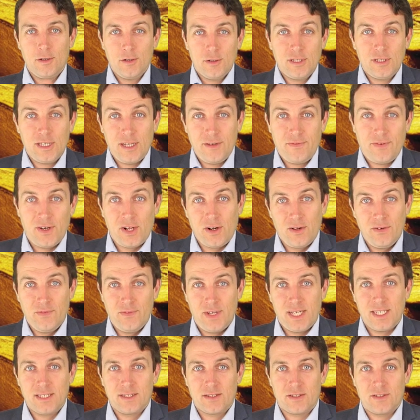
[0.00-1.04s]
Good day, fellow
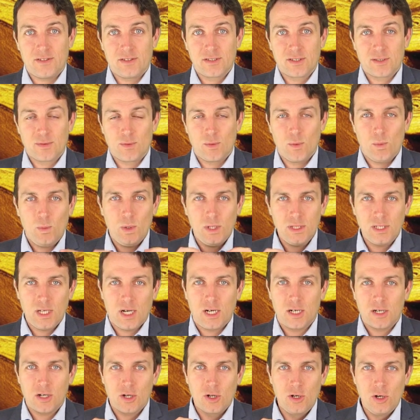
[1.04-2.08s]
investors. What
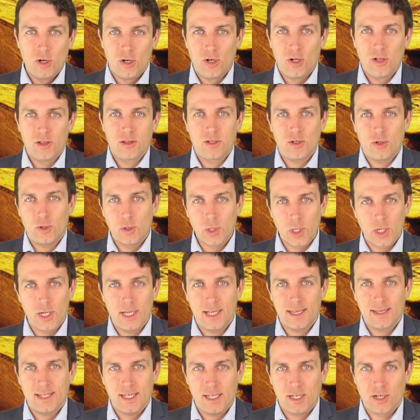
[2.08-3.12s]
are gold
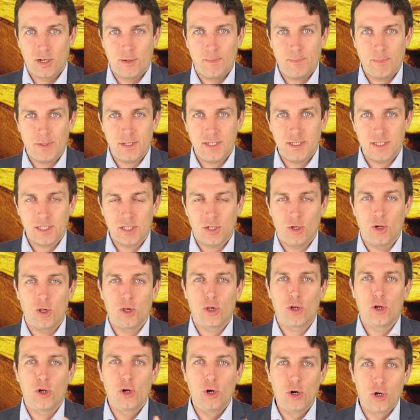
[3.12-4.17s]
royalty companies
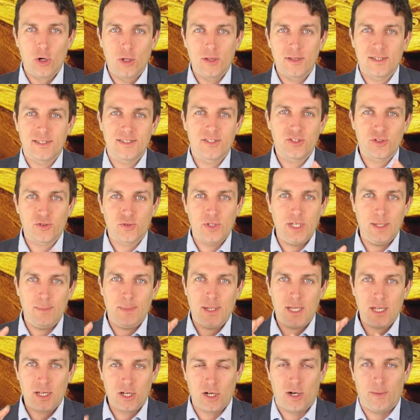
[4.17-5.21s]
or gold
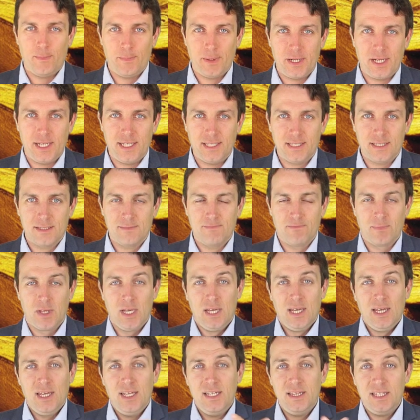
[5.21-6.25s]
streaming companies?
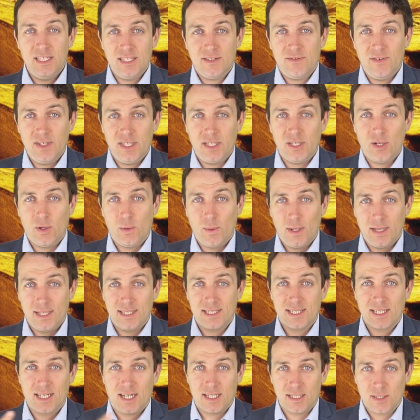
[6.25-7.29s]
In this video, we'll
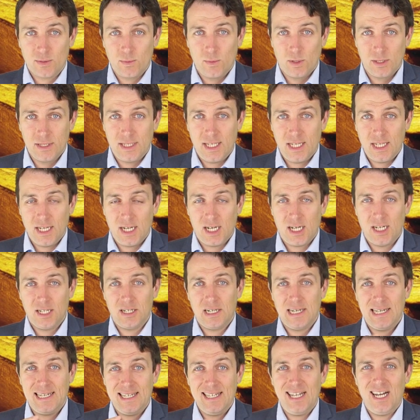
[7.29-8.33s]
discuss what they
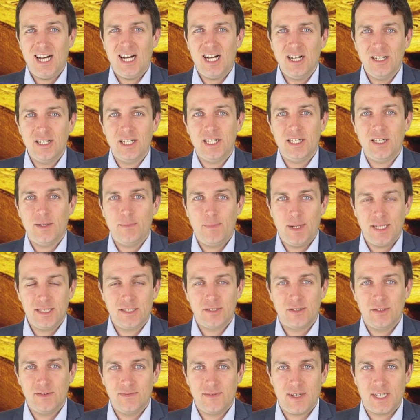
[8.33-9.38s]
are and are they a
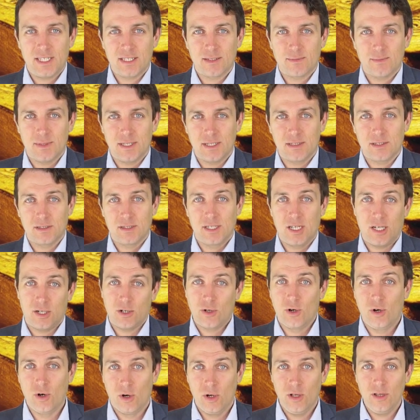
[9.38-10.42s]
better investment
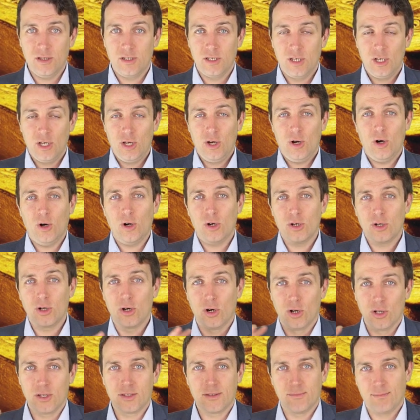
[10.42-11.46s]
than gold or
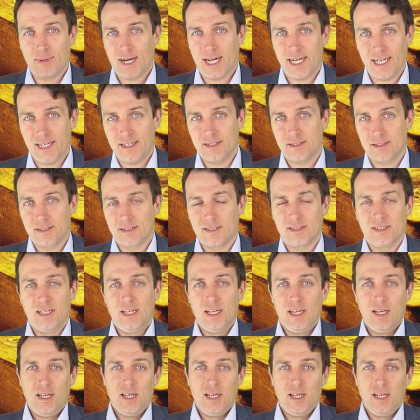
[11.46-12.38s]
gold miners.